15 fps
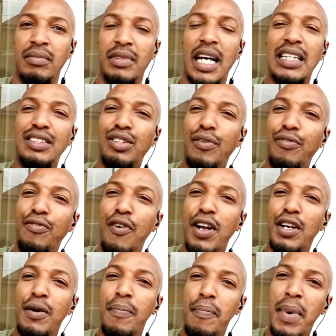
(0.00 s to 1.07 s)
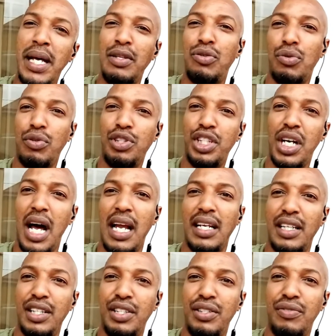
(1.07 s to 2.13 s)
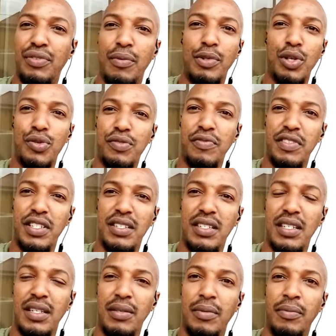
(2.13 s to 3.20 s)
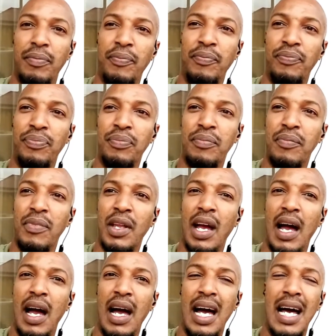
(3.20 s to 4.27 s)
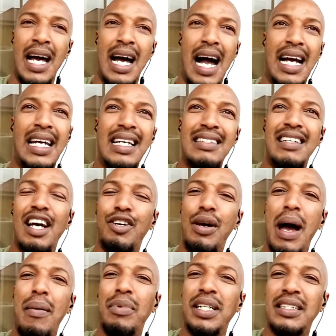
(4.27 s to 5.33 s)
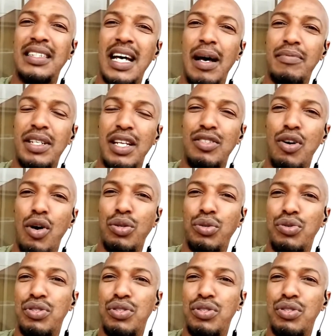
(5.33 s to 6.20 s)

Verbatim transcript: That's the fundamental challenge from those VCs. I can't tell you how many times I talked to